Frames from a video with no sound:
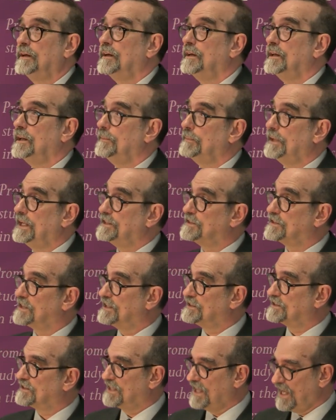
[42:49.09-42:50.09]
he means
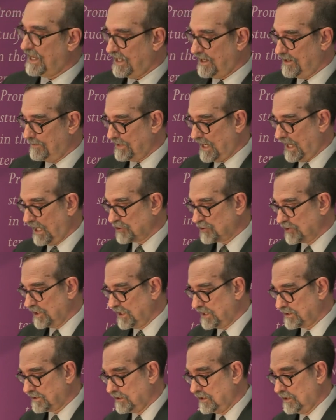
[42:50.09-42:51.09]
as they imagine
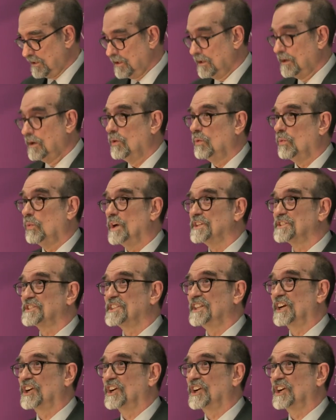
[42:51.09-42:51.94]
it, was the